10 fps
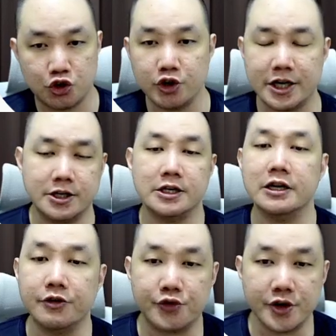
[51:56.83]
that the
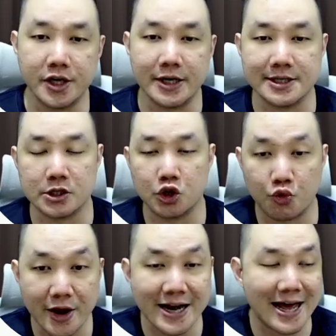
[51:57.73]
delivery is a
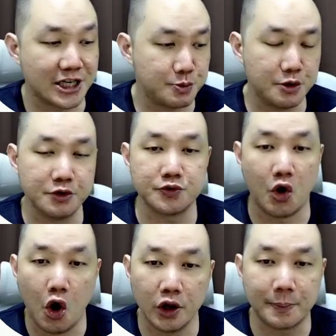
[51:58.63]
great experience for
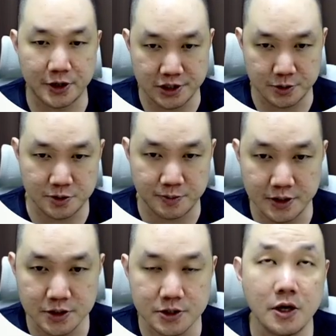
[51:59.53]
all the
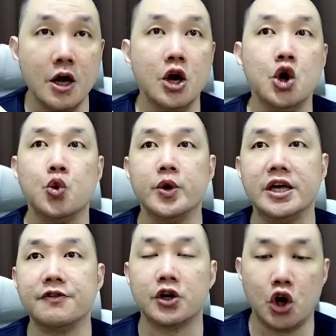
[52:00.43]
participants. We
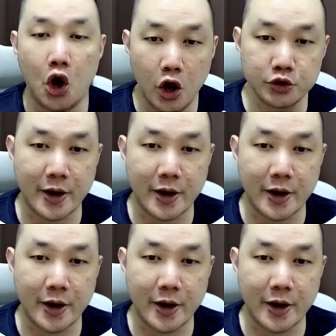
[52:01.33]
give a call to